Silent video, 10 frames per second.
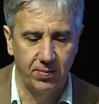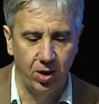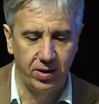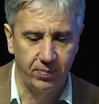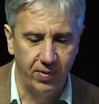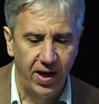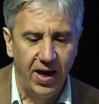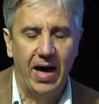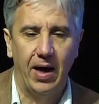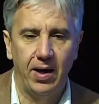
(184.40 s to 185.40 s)
the bottom,
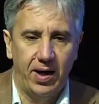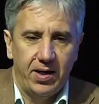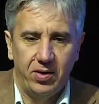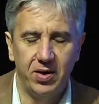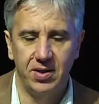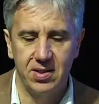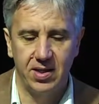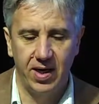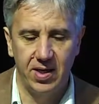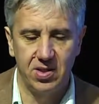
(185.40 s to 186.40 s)
in this
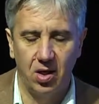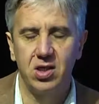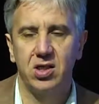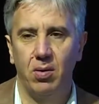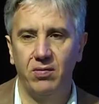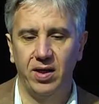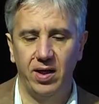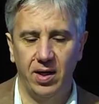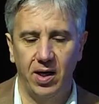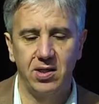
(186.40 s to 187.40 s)
case, are some of
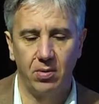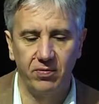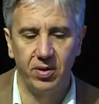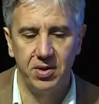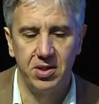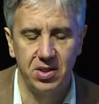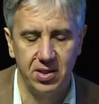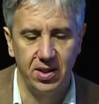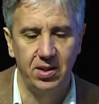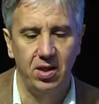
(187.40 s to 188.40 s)
the
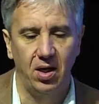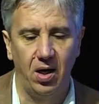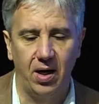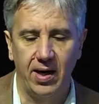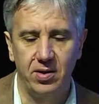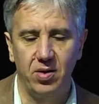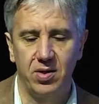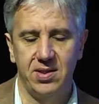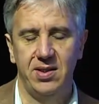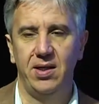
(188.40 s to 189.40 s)
regions in India, and you're
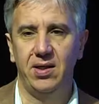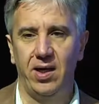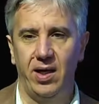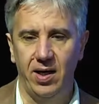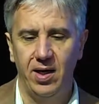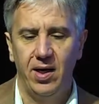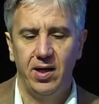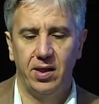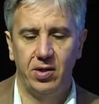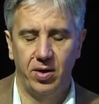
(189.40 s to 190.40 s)
seeing the
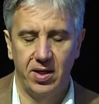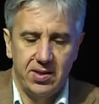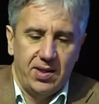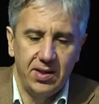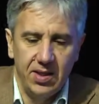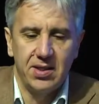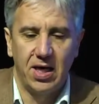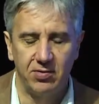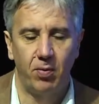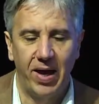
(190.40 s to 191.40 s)
trends. In this
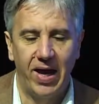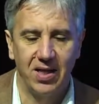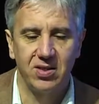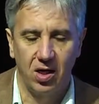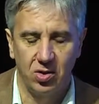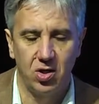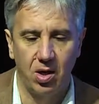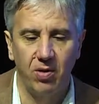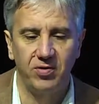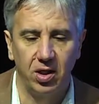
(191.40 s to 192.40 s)
case, for males, I'll show
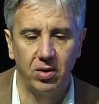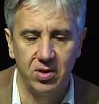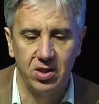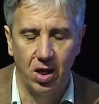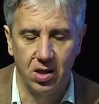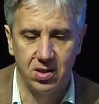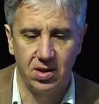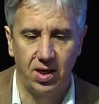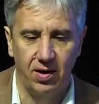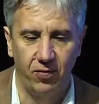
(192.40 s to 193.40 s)
some of the other results
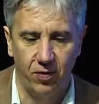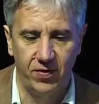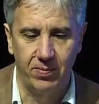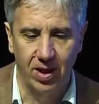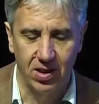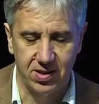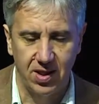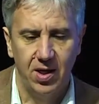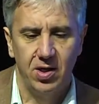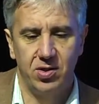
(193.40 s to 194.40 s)
for females,
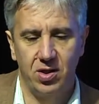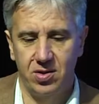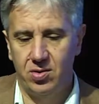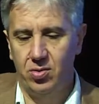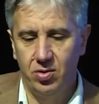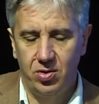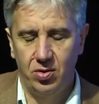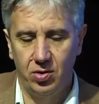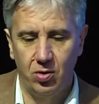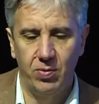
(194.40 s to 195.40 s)
just
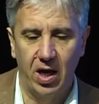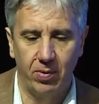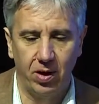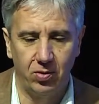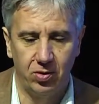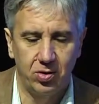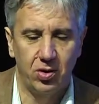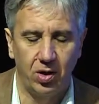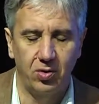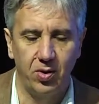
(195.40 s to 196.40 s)
to be able to
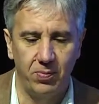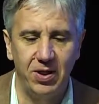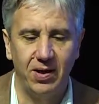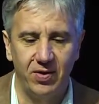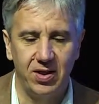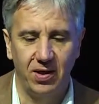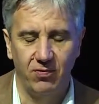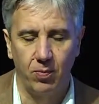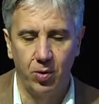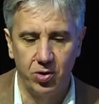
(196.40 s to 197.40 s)
not to repeat everything
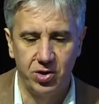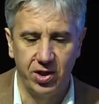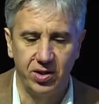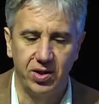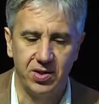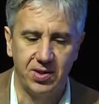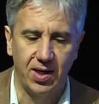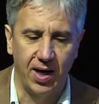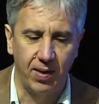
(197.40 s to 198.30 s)
for both genders.